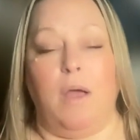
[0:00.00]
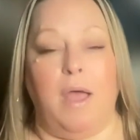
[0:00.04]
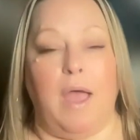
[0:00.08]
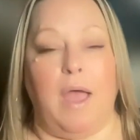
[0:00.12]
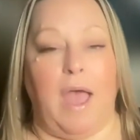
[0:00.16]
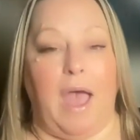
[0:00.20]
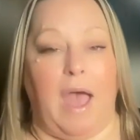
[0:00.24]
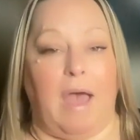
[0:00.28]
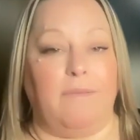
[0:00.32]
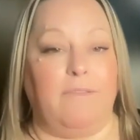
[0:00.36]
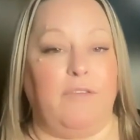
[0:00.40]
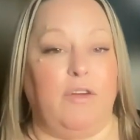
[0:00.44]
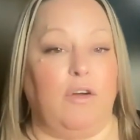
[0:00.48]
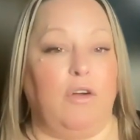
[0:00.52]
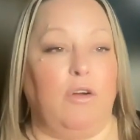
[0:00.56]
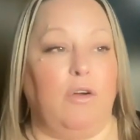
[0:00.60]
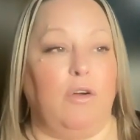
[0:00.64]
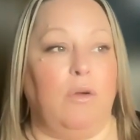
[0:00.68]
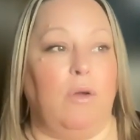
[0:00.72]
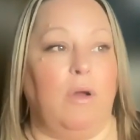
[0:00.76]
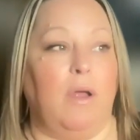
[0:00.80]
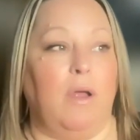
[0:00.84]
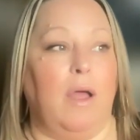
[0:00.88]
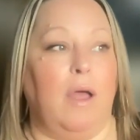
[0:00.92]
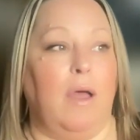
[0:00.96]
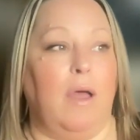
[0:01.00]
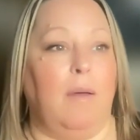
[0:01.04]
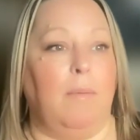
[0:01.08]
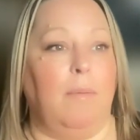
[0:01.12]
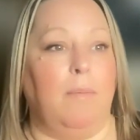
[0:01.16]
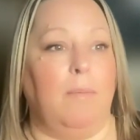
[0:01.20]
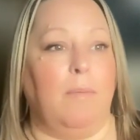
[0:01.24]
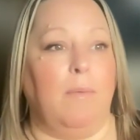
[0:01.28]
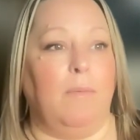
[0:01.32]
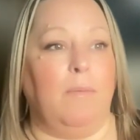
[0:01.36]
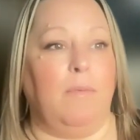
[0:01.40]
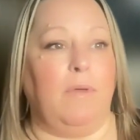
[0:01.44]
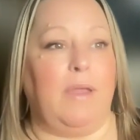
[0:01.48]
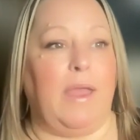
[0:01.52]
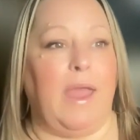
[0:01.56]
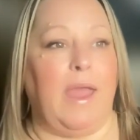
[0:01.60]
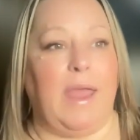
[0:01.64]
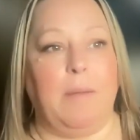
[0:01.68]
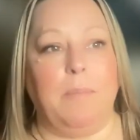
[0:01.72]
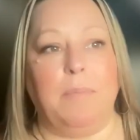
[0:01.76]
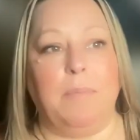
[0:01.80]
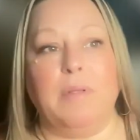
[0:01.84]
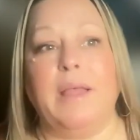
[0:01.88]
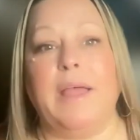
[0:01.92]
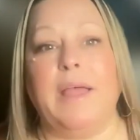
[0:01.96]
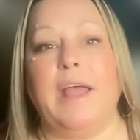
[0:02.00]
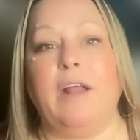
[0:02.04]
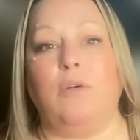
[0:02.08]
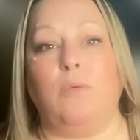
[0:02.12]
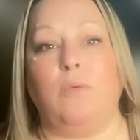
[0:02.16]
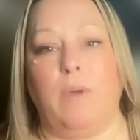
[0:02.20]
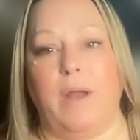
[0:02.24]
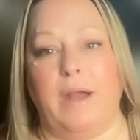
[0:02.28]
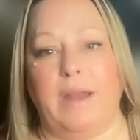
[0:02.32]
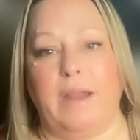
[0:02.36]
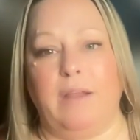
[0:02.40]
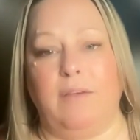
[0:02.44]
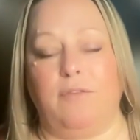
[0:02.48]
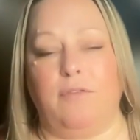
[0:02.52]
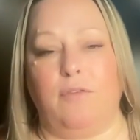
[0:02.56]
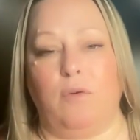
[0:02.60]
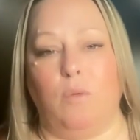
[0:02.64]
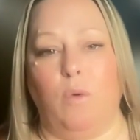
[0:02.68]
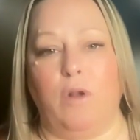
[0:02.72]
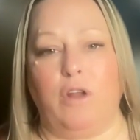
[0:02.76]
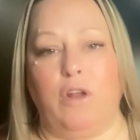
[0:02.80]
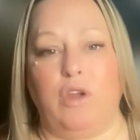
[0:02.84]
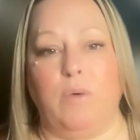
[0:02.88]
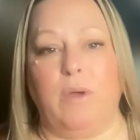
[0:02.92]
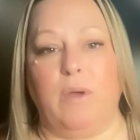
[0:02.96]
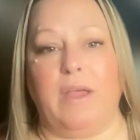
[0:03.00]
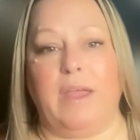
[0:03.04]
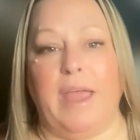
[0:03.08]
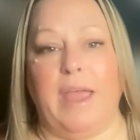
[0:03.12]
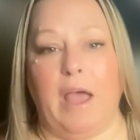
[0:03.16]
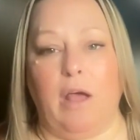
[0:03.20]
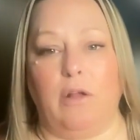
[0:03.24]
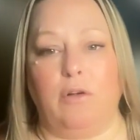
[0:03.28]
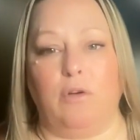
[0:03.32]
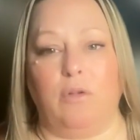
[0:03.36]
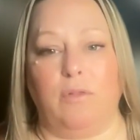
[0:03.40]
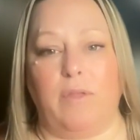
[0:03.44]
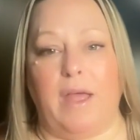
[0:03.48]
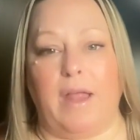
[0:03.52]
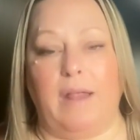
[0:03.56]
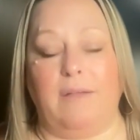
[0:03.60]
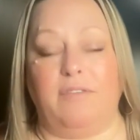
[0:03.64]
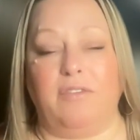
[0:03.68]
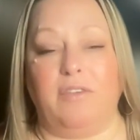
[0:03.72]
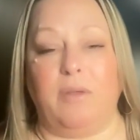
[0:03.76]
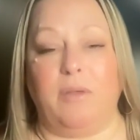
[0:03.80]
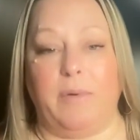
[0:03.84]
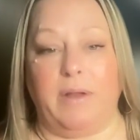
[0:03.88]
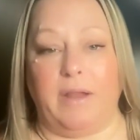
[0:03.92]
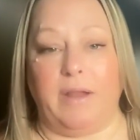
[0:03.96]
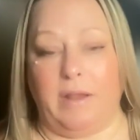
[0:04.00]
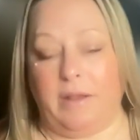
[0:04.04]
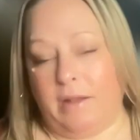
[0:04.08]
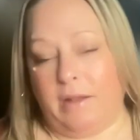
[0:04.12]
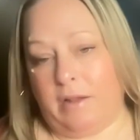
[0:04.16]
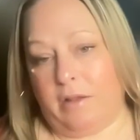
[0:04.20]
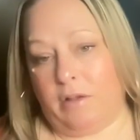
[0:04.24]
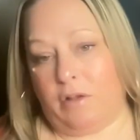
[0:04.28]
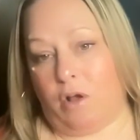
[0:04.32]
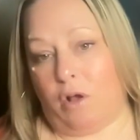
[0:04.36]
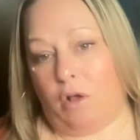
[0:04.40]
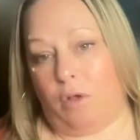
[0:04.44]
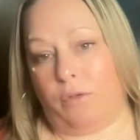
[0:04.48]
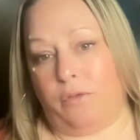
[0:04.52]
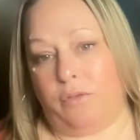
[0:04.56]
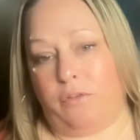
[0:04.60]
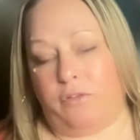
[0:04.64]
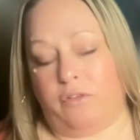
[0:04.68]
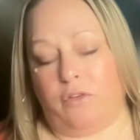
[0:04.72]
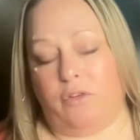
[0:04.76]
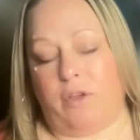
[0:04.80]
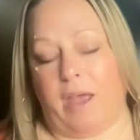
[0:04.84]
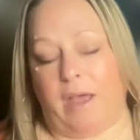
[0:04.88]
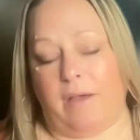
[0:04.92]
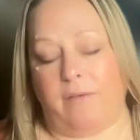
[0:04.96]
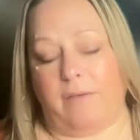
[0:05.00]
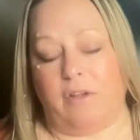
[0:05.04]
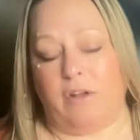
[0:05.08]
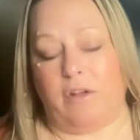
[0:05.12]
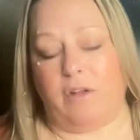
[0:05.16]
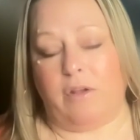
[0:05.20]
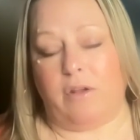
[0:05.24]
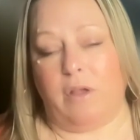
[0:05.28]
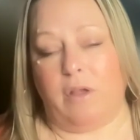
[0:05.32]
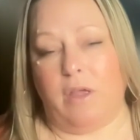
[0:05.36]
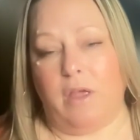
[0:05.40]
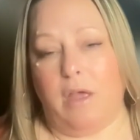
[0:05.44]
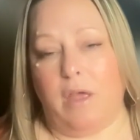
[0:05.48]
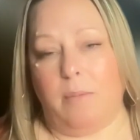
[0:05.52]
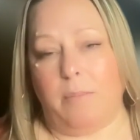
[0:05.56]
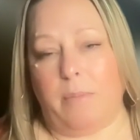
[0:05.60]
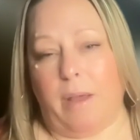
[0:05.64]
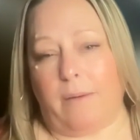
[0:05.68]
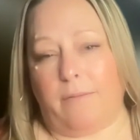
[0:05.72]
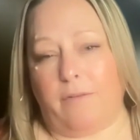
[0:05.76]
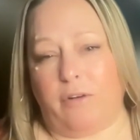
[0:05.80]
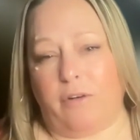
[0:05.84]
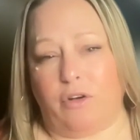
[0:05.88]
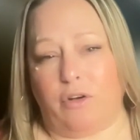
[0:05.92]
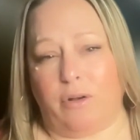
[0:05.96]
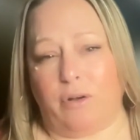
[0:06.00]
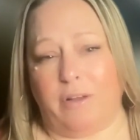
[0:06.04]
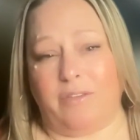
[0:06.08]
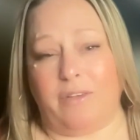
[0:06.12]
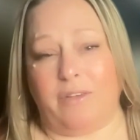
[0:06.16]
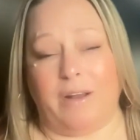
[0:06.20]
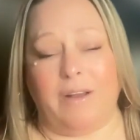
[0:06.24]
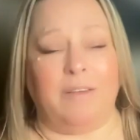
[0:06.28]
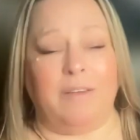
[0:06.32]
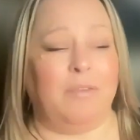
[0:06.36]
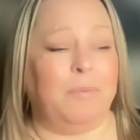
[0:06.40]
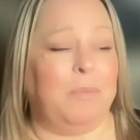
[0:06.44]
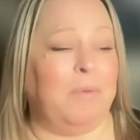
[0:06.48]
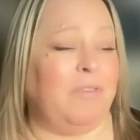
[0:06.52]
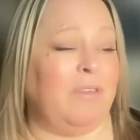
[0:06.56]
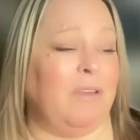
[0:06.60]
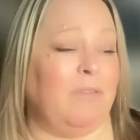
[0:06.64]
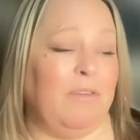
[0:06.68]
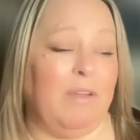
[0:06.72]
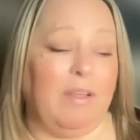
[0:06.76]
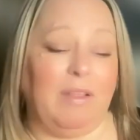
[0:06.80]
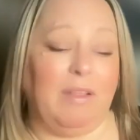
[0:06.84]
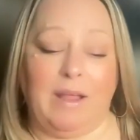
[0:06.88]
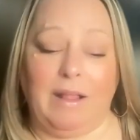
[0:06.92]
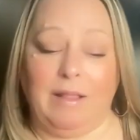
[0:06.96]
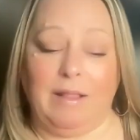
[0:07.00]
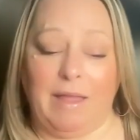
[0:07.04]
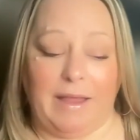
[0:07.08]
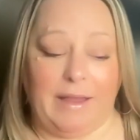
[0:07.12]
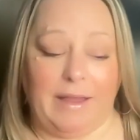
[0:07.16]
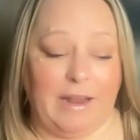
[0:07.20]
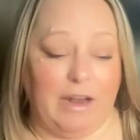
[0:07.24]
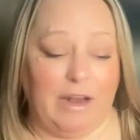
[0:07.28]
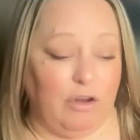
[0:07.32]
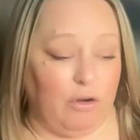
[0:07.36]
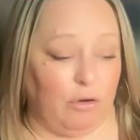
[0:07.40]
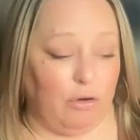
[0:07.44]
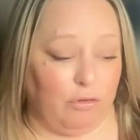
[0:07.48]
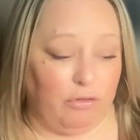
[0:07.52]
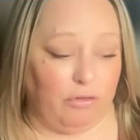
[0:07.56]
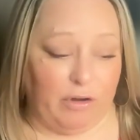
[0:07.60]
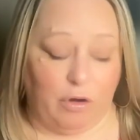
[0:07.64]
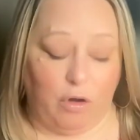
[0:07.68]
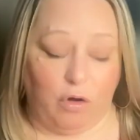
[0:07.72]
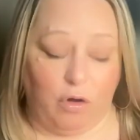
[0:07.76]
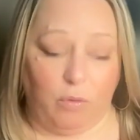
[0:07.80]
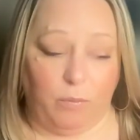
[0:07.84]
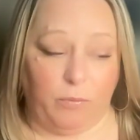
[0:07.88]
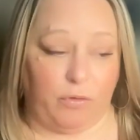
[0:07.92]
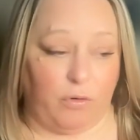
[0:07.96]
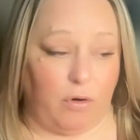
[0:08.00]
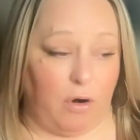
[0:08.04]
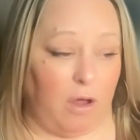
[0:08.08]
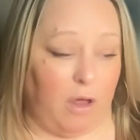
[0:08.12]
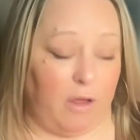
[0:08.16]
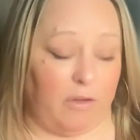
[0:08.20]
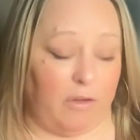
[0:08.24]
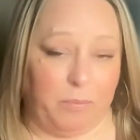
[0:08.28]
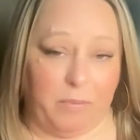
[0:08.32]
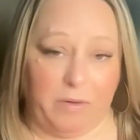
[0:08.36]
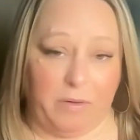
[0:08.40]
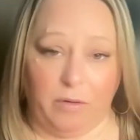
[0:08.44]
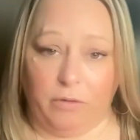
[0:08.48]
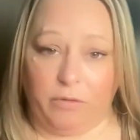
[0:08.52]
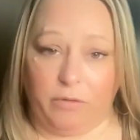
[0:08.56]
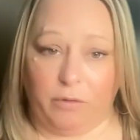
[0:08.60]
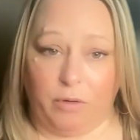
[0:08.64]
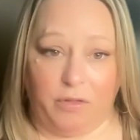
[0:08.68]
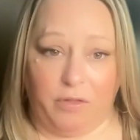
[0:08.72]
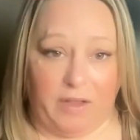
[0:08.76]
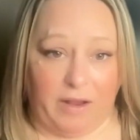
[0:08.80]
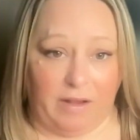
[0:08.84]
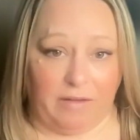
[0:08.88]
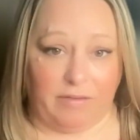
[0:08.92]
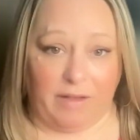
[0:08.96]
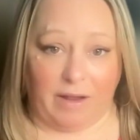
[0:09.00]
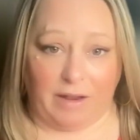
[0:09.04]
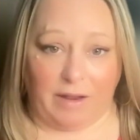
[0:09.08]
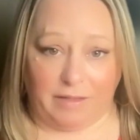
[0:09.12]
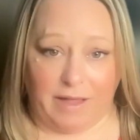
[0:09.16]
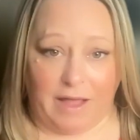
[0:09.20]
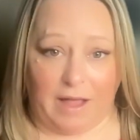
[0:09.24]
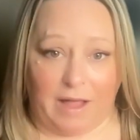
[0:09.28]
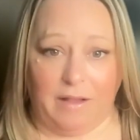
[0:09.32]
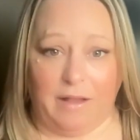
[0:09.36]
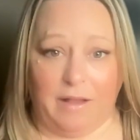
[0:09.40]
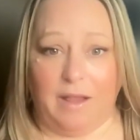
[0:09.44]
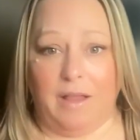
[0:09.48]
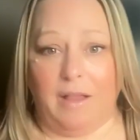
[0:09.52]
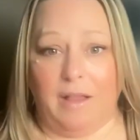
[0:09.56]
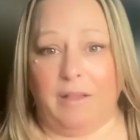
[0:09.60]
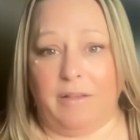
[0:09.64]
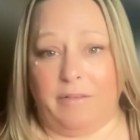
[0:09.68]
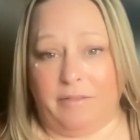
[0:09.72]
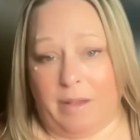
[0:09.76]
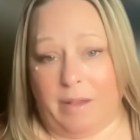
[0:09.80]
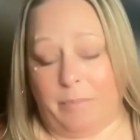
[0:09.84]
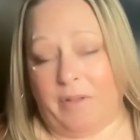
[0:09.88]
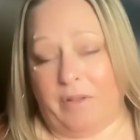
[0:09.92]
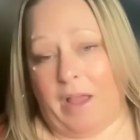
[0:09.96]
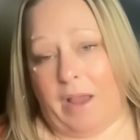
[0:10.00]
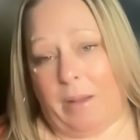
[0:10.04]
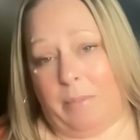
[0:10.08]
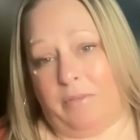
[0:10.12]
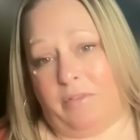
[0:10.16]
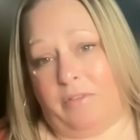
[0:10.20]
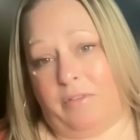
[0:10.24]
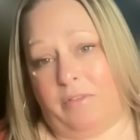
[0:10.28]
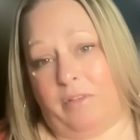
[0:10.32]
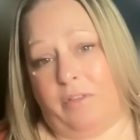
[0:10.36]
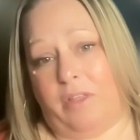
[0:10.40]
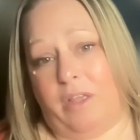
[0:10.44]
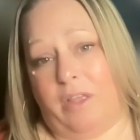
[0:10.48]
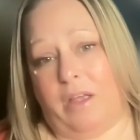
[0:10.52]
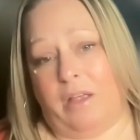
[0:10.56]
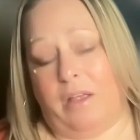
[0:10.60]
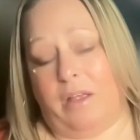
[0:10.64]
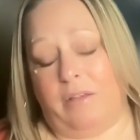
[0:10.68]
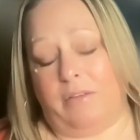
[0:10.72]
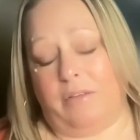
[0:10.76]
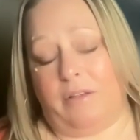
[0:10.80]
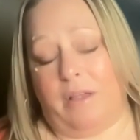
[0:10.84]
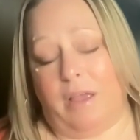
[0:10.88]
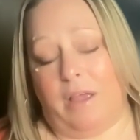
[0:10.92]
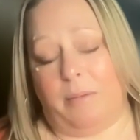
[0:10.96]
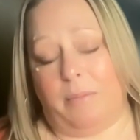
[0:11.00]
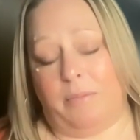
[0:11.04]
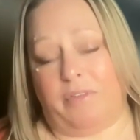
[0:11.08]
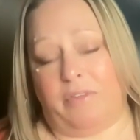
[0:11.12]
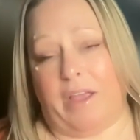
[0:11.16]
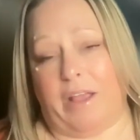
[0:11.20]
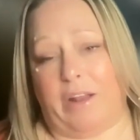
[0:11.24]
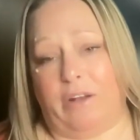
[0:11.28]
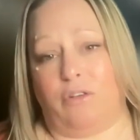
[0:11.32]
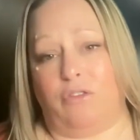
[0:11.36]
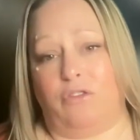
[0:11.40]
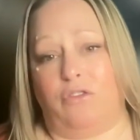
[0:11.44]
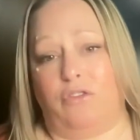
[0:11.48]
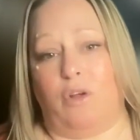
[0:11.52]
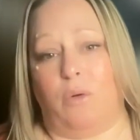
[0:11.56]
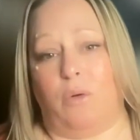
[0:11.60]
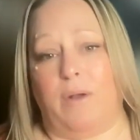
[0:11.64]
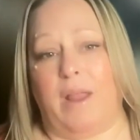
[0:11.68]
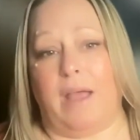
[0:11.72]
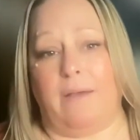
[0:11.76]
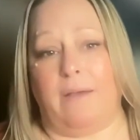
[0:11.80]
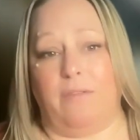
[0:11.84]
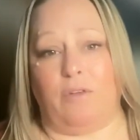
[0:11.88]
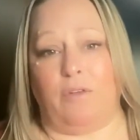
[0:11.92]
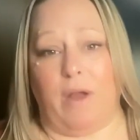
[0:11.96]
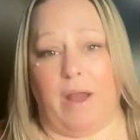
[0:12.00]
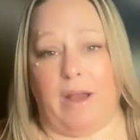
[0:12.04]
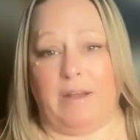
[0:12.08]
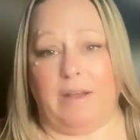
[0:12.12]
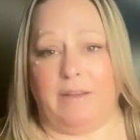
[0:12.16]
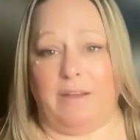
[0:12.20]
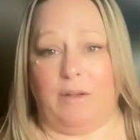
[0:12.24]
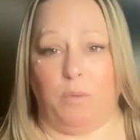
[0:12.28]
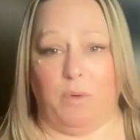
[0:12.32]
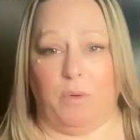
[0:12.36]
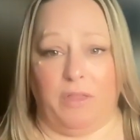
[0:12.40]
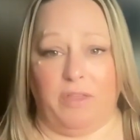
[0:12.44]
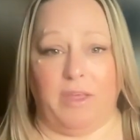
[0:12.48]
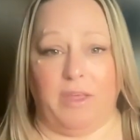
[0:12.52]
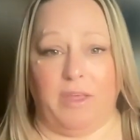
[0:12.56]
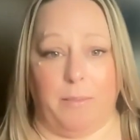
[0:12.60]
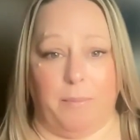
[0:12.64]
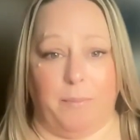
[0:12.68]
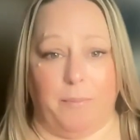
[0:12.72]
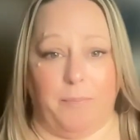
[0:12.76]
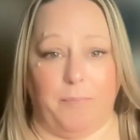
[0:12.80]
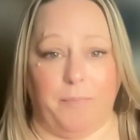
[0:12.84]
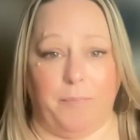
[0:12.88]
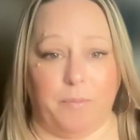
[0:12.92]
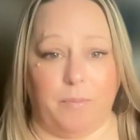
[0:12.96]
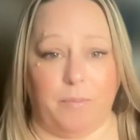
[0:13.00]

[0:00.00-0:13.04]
have your game plan ready for when you encounter that if somebody calls to have a power of attorney signed, specifically like in nursing homes or hospitals or things like that. Sometimes the signers don't have their ID with them,